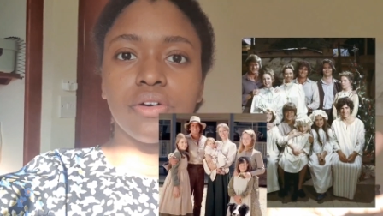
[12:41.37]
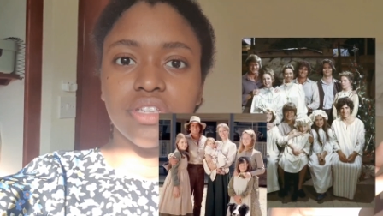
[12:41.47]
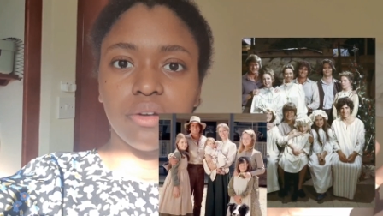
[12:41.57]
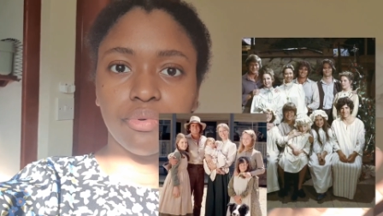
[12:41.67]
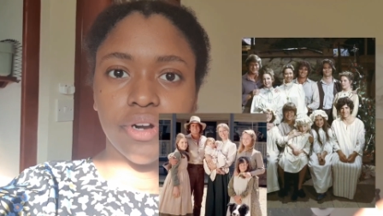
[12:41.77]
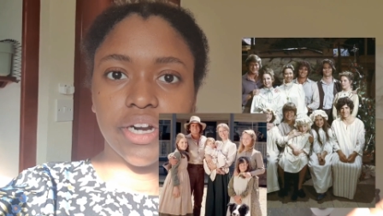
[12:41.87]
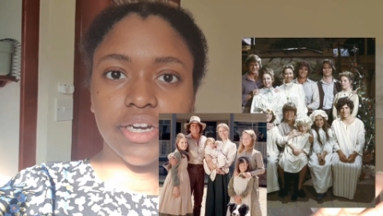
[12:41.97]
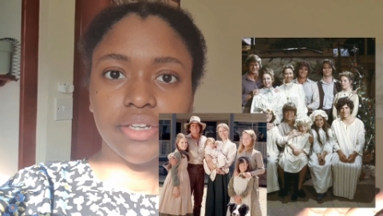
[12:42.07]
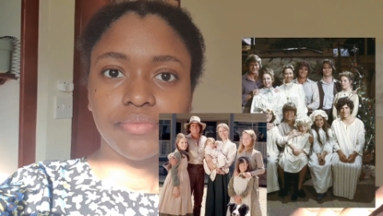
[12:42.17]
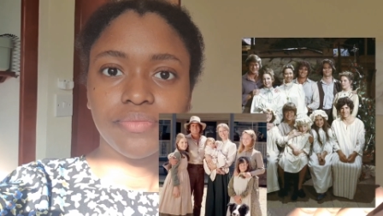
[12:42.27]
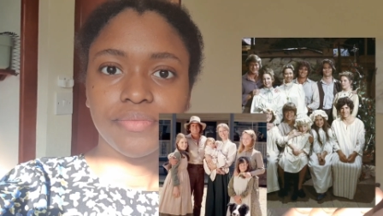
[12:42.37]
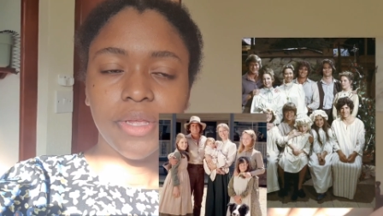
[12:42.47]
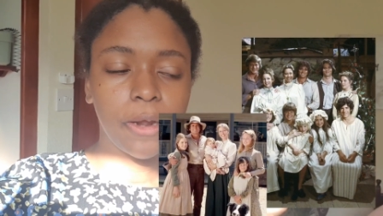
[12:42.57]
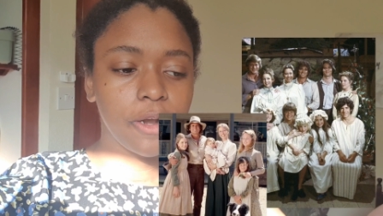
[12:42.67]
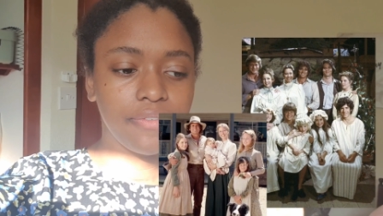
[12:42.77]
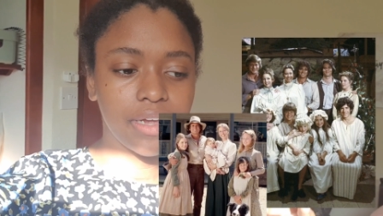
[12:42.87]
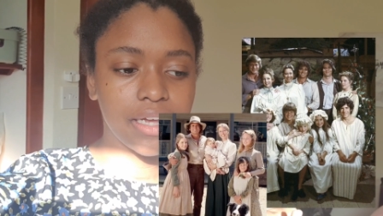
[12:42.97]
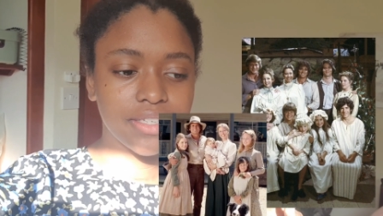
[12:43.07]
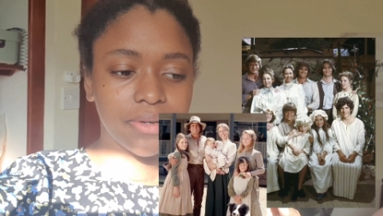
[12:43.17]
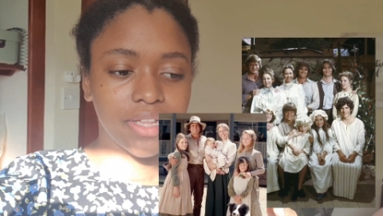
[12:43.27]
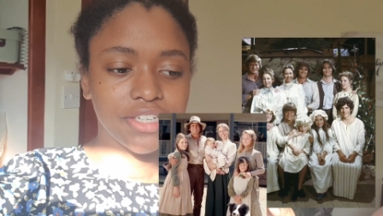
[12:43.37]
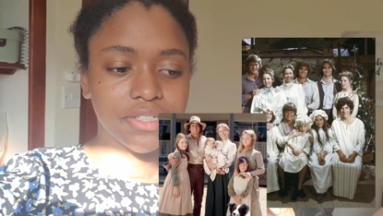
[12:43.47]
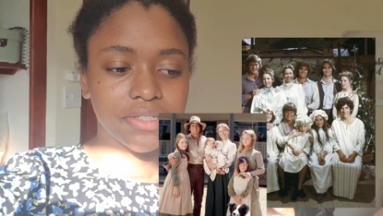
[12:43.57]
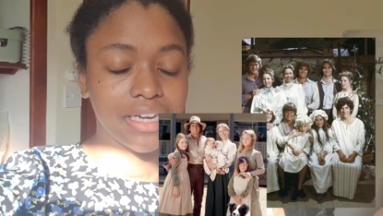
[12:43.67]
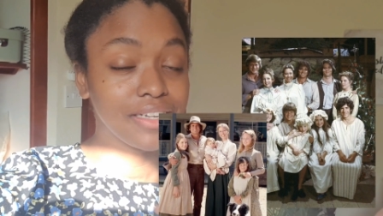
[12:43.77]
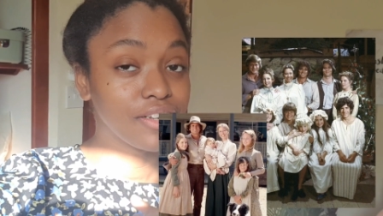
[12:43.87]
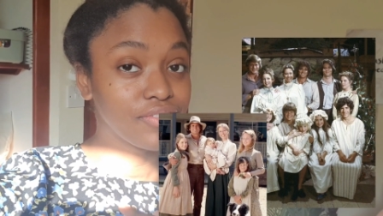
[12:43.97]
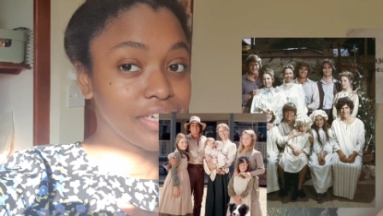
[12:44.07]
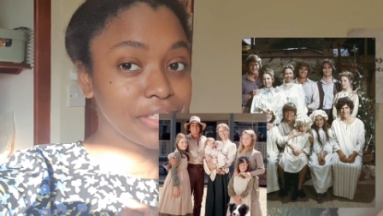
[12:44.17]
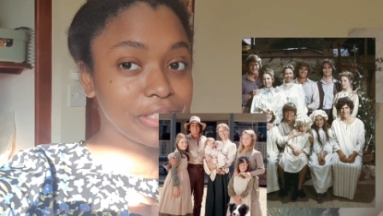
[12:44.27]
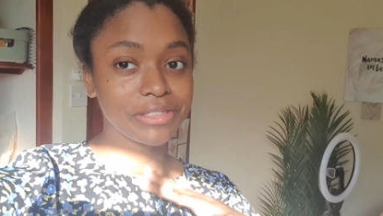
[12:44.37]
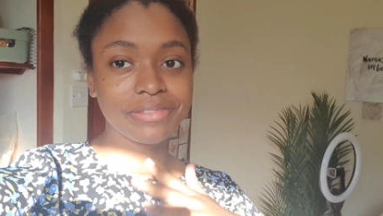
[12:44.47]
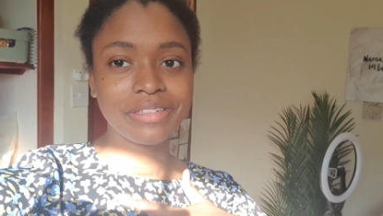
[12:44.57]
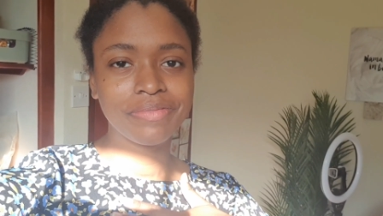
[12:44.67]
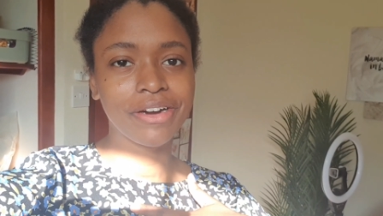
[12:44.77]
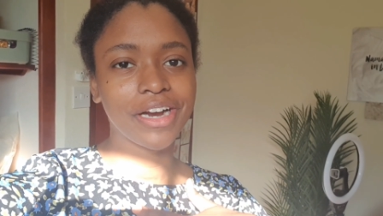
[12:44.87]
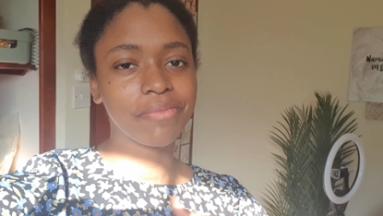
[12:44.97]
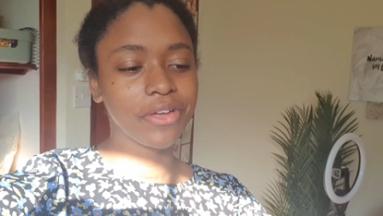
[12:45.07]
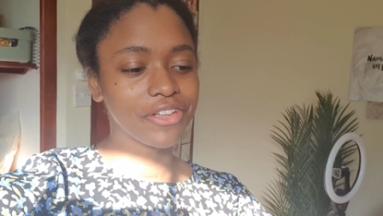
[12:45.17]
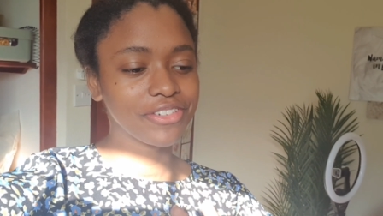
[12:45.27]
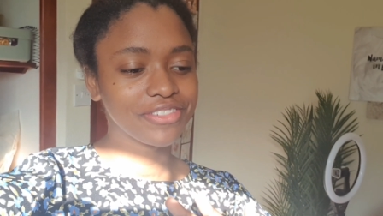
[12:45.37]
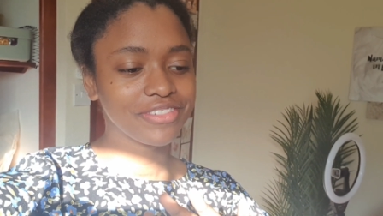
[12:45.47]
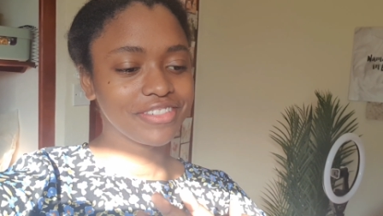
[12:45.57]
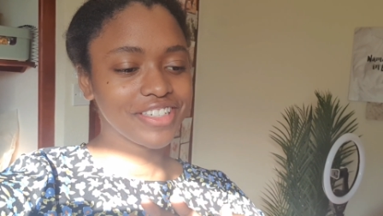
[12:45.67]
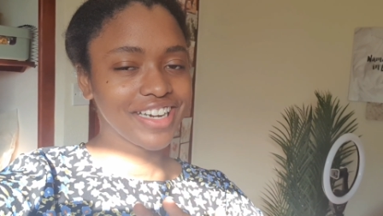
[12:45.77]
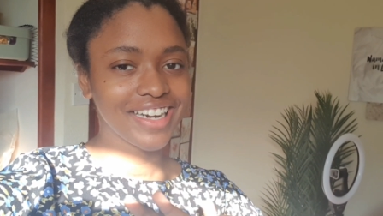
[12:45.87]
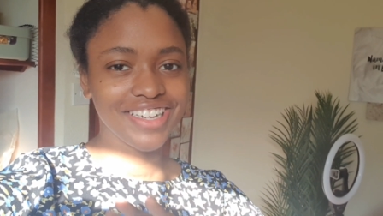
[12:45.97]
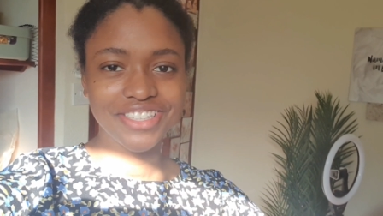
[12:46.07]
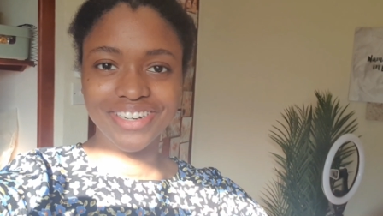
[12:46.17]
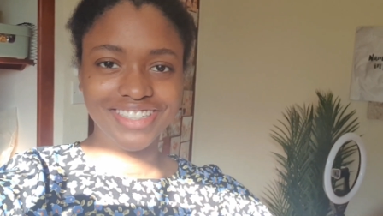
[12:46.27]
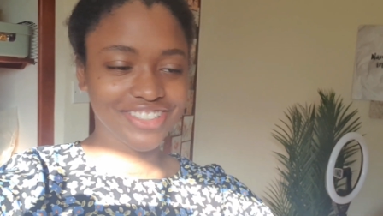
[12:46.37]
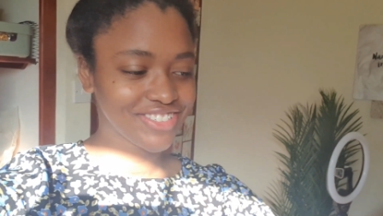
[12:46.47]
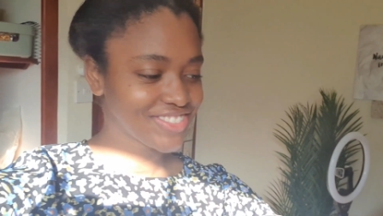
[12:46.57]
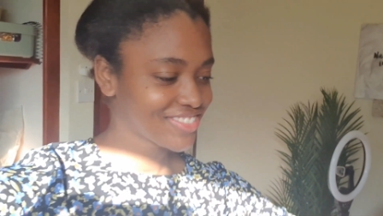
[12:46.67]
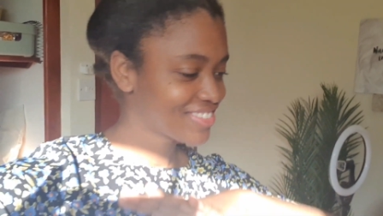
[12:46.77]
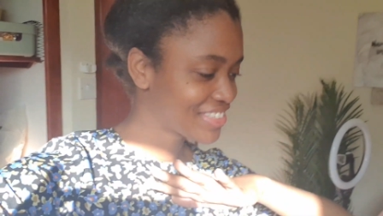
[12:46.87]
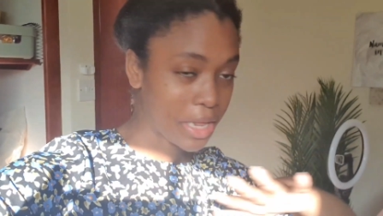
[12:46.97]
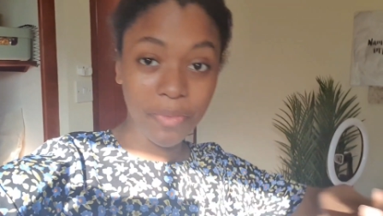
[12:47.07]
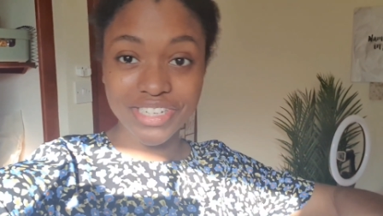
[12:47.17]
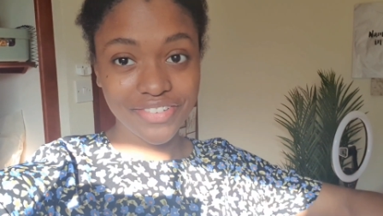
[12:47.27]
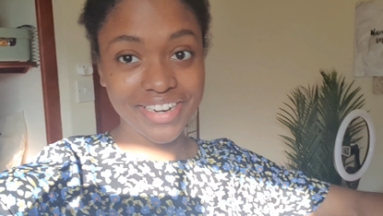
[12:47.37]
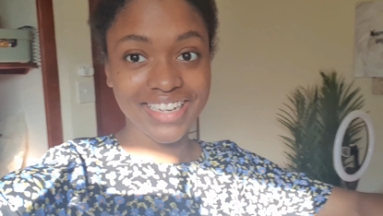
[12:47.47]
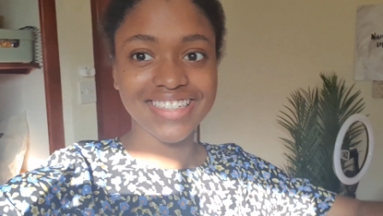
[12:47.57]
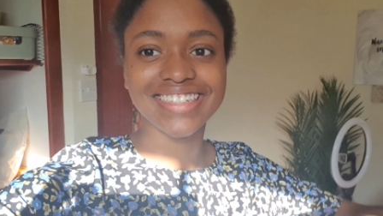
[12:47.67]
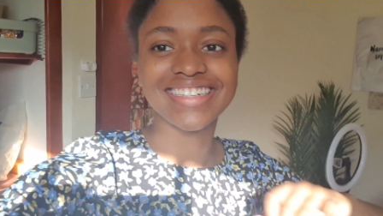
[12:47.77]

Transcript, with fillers: House on the Prairie I don't know if you guys know that show. I love that show. My grandmother and I used to watch that show almost every night.